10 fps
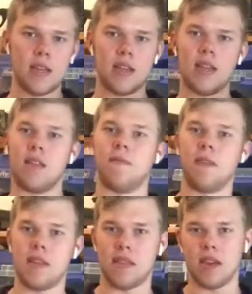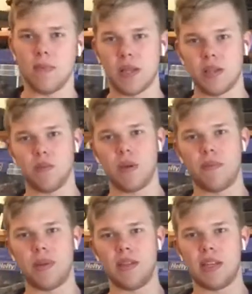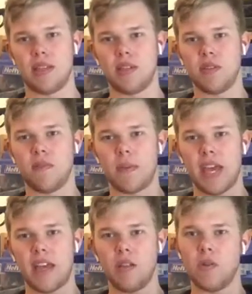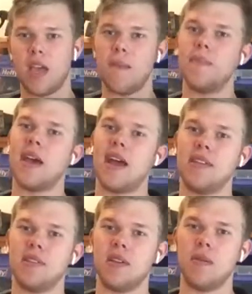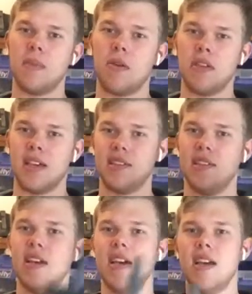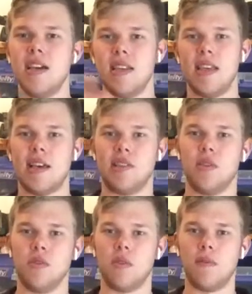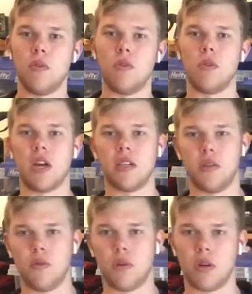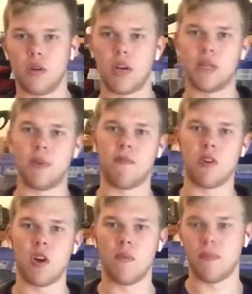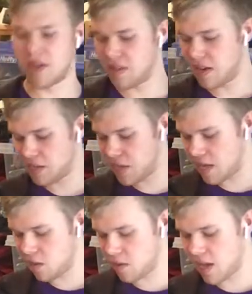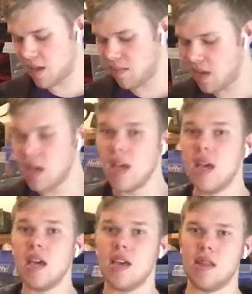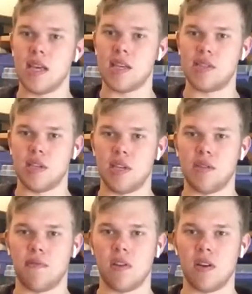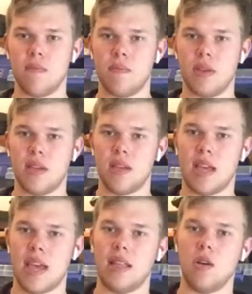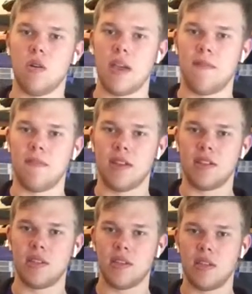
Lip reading: Now the funny thing about this weapon is that this is from a Halo game that hasn't come out yet. Yes, those of you who are grasping for hope about the next Halo game, this is from Halo Infinite.